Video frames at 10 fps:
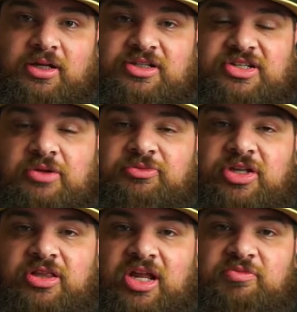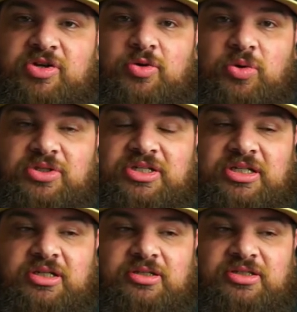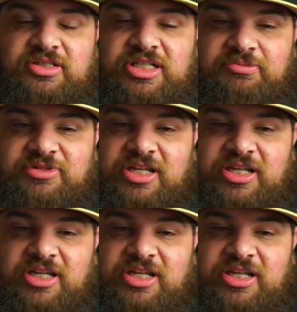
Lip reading: Something that I've been holding deep